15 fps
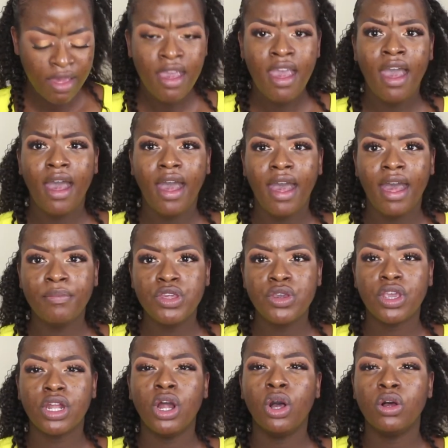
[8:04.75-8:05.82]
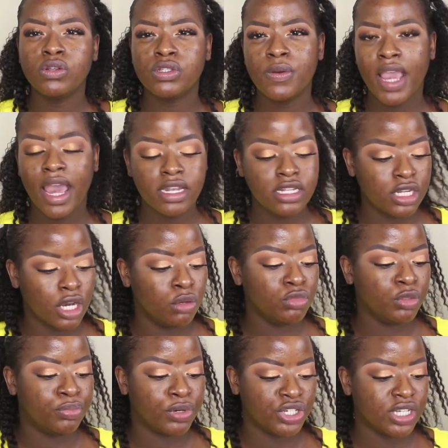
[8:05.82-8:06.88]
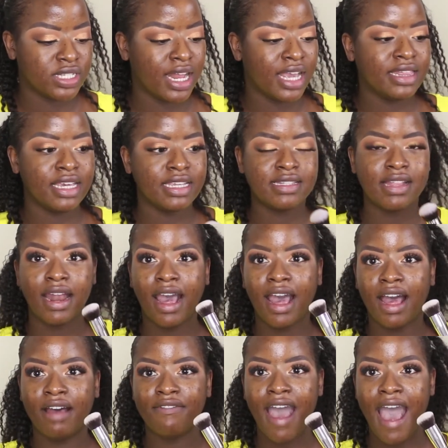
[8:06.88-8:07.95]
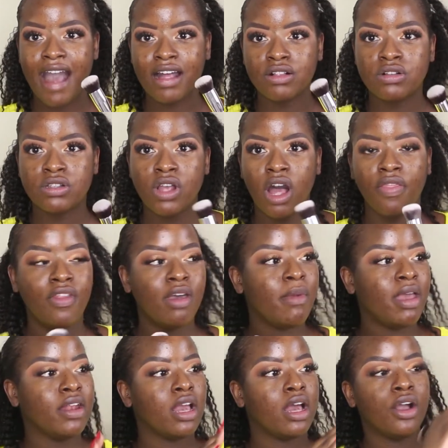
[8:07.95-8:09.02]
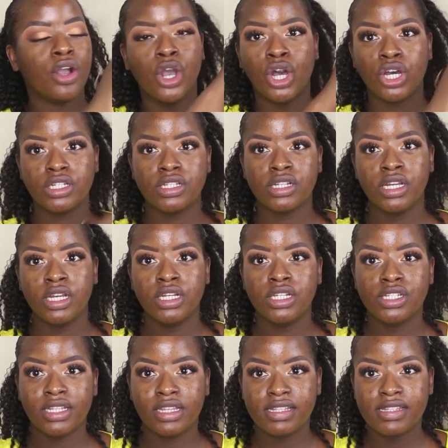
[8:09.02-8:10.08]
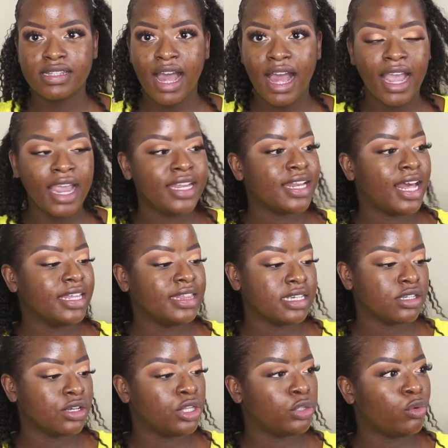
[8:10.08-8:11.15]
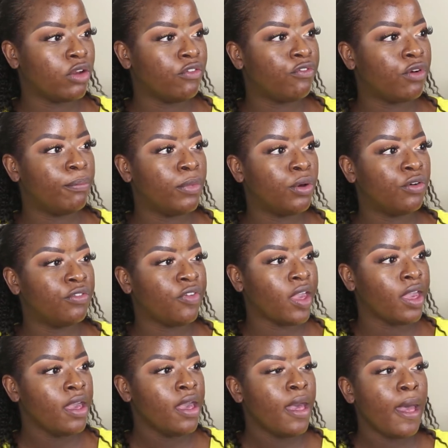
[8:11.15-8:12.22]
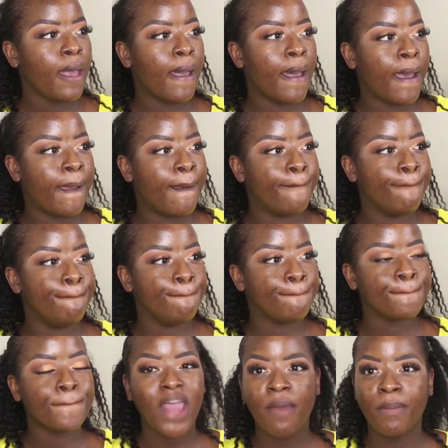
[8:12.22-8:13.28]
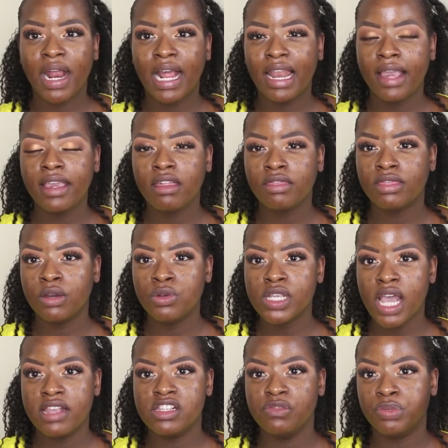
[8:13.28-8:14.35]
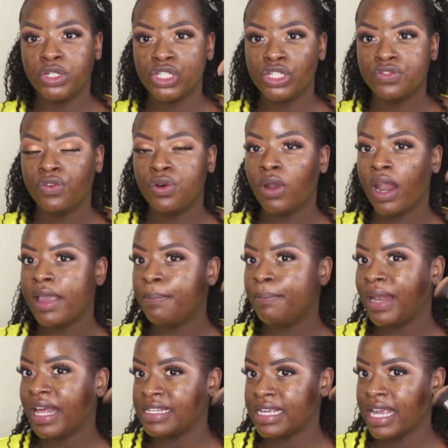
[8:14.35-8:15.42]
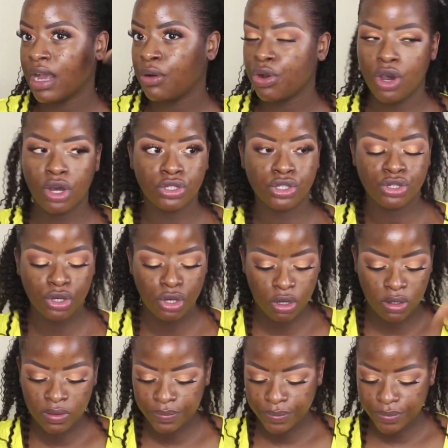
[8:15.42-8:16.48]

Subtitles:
You can also get domed brushes like this that have angles on them and they are cut to the side, like this other one from Morphe. But I like those kinds of brushes for like blending out contour.